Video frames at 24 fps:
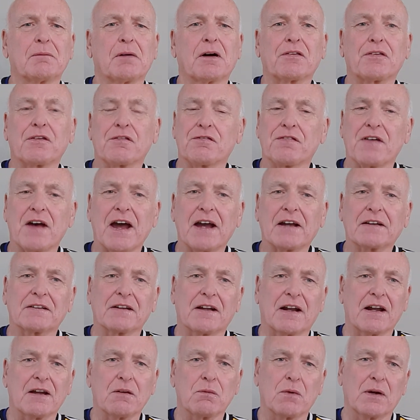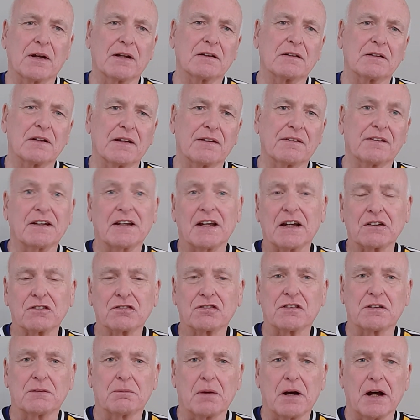about the fact that I went the
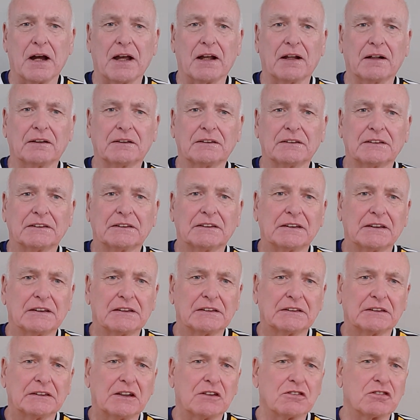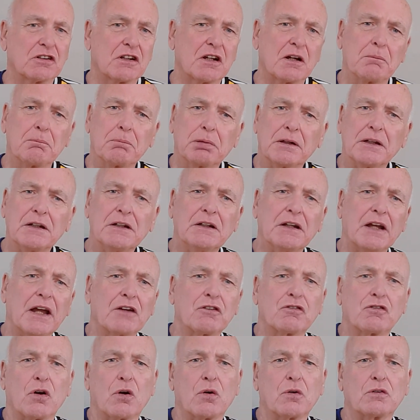extra mile is a complete
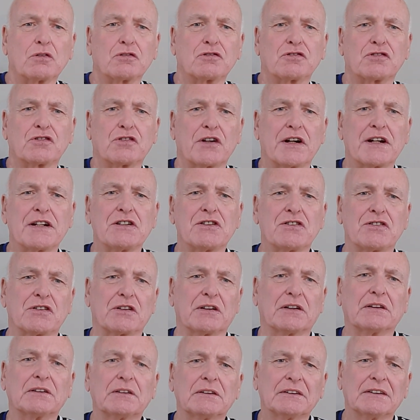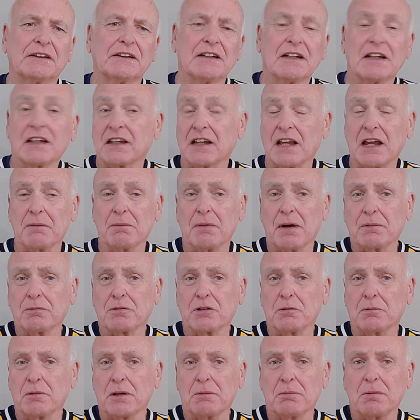and total stranger came up
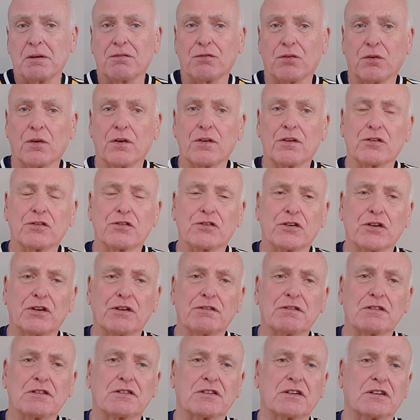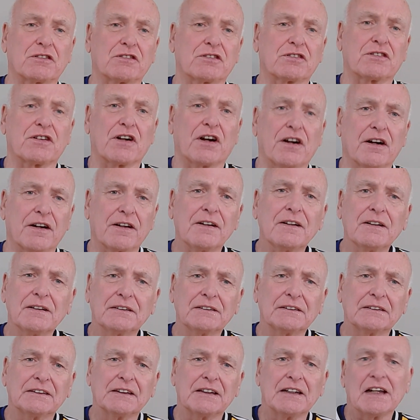to me before the service had started.
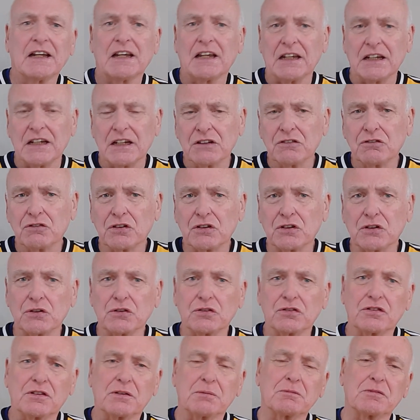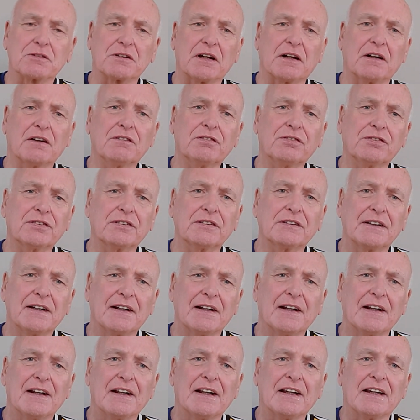He introduced himself.
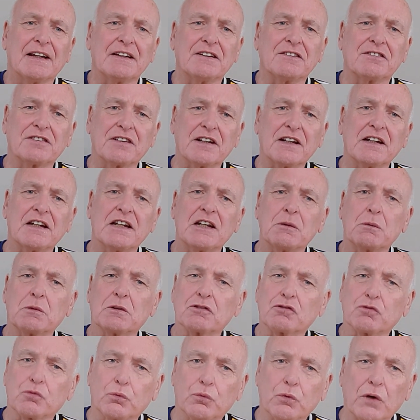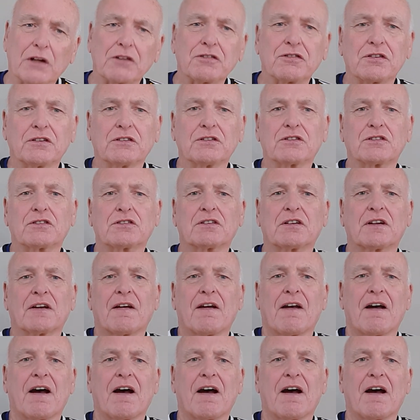He said he was Russell's